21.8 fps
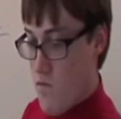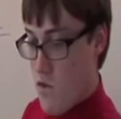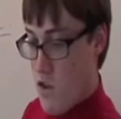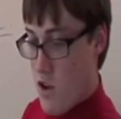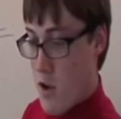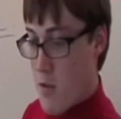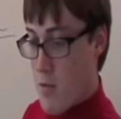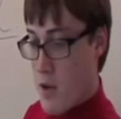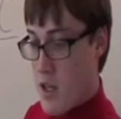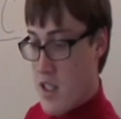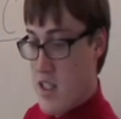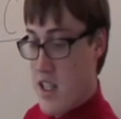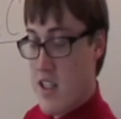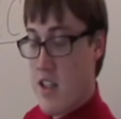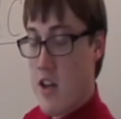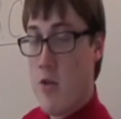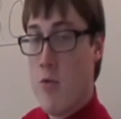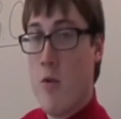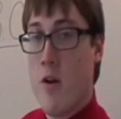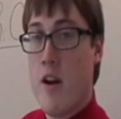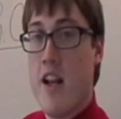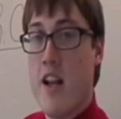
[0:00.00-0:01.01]
because they
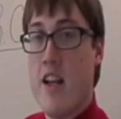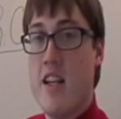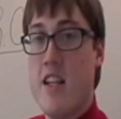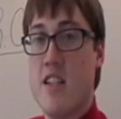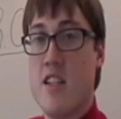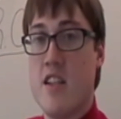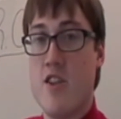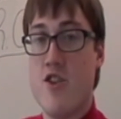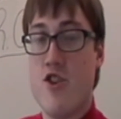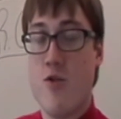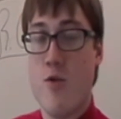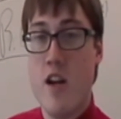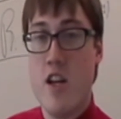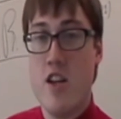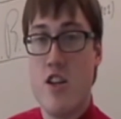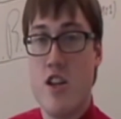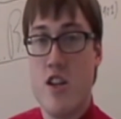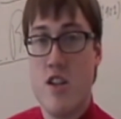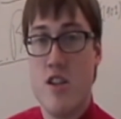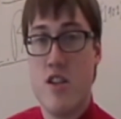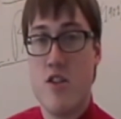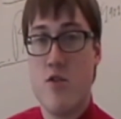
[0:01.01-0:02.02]
don't want any
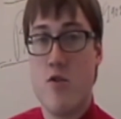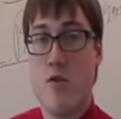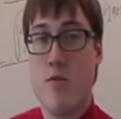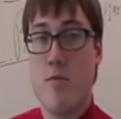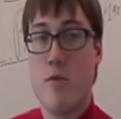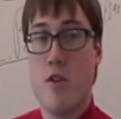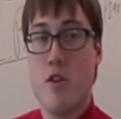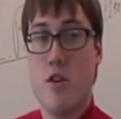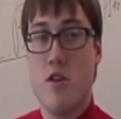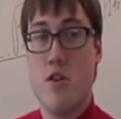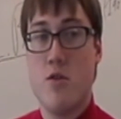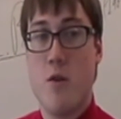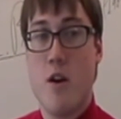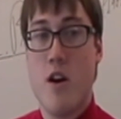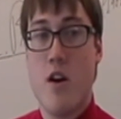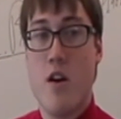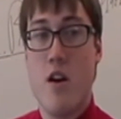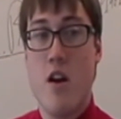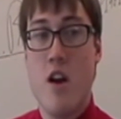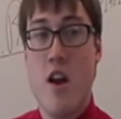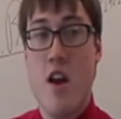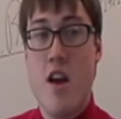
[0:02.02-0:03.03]
situations to emerge
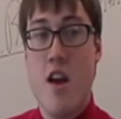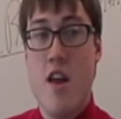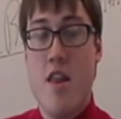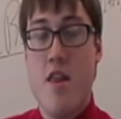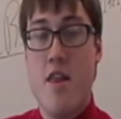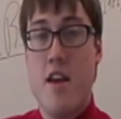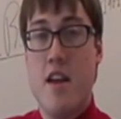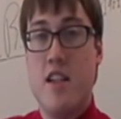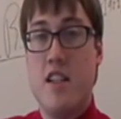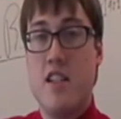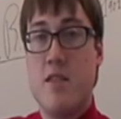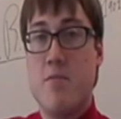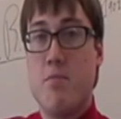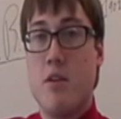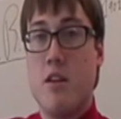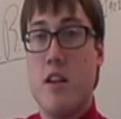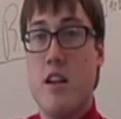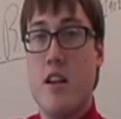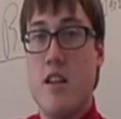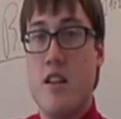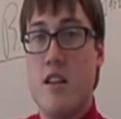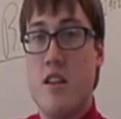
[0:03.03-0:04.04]
where they
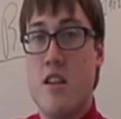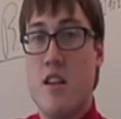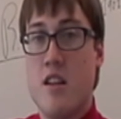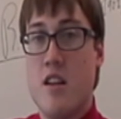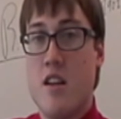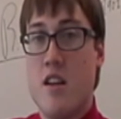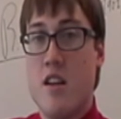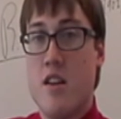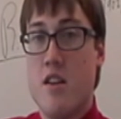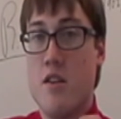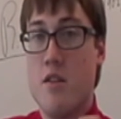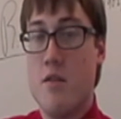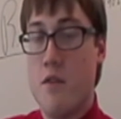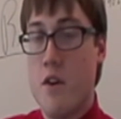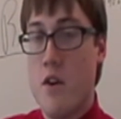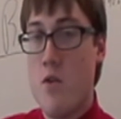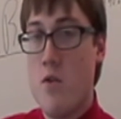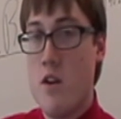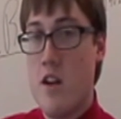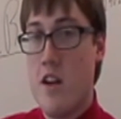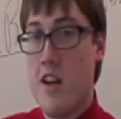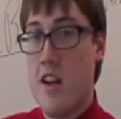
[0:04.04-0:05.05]
split the
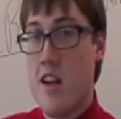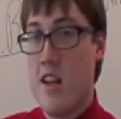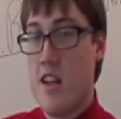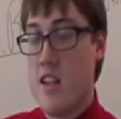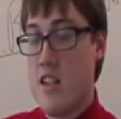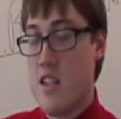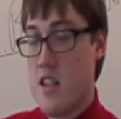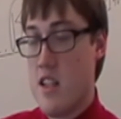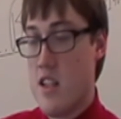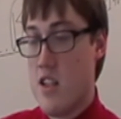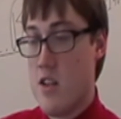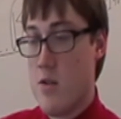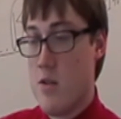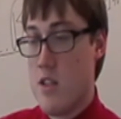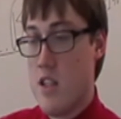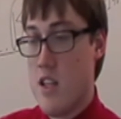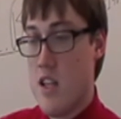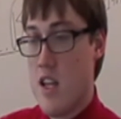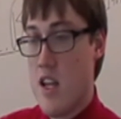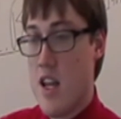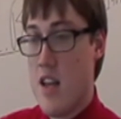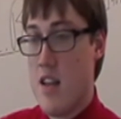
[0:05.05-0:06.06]
vote in a
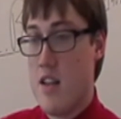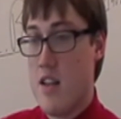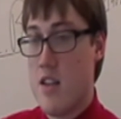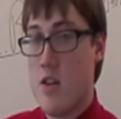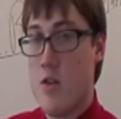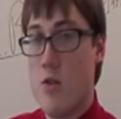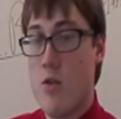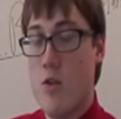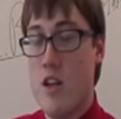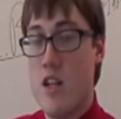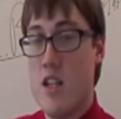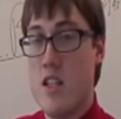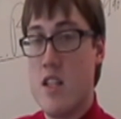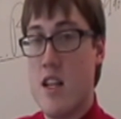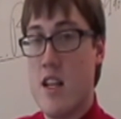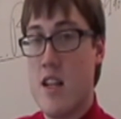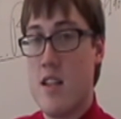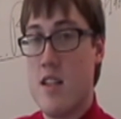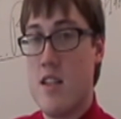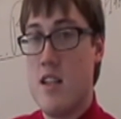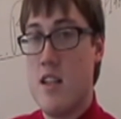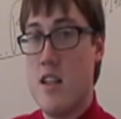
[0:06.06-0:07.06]
constituency and the Tories take
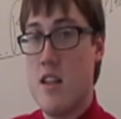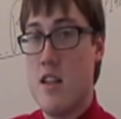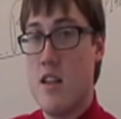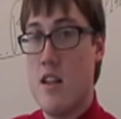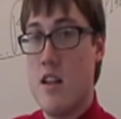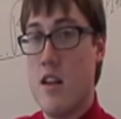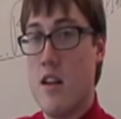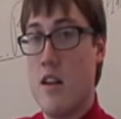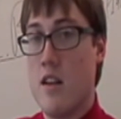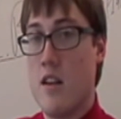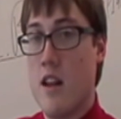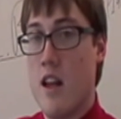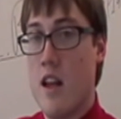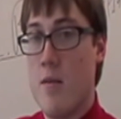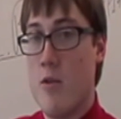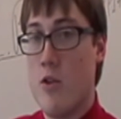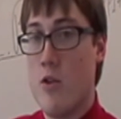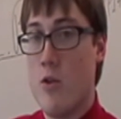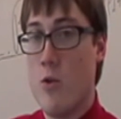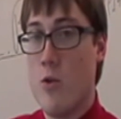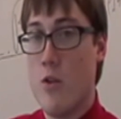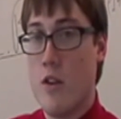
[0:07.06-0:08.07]
a seat that
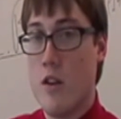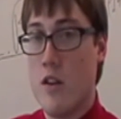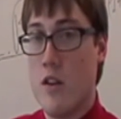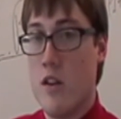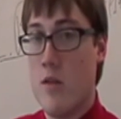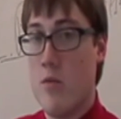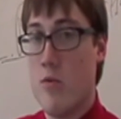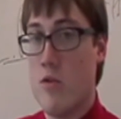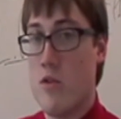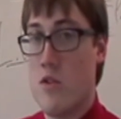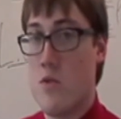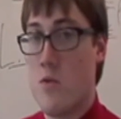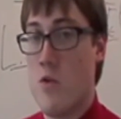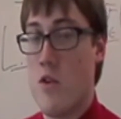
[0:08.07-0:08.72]
Labour or the Liberals would